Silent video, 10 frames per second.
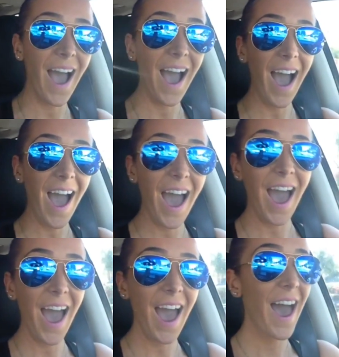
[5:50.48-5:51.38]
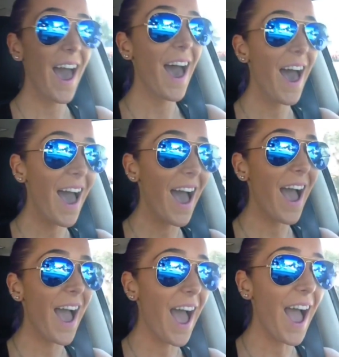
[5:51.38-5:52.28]
Travels. You're listening to the YouTube
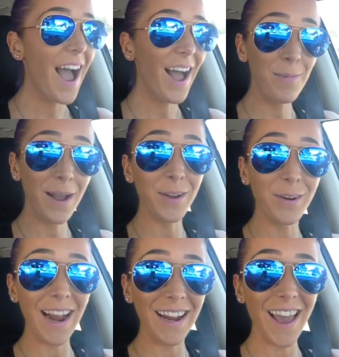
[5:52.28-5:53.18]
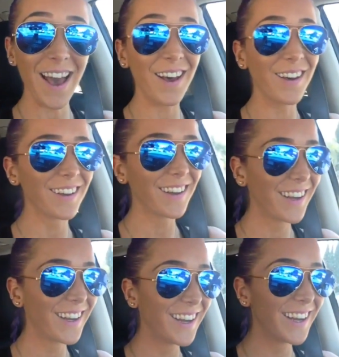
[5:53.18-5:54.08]
15. I'm on the radio.
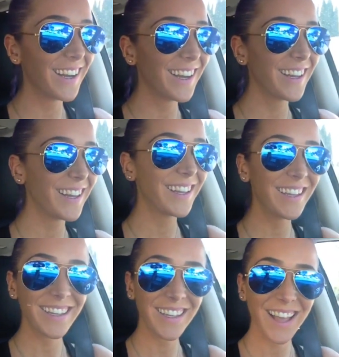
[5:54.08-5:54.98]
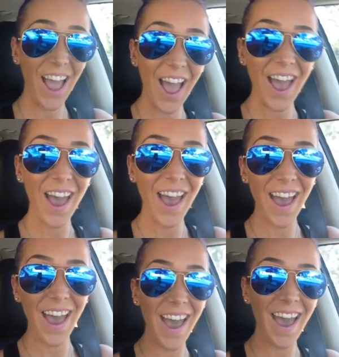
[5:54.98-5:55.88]
All the awesome videos and
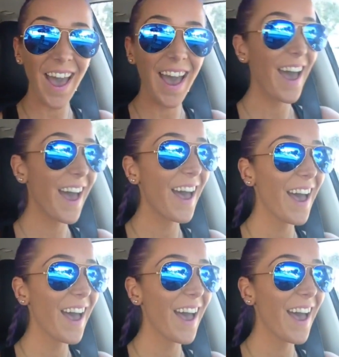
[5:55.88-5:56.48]
songs that are happening on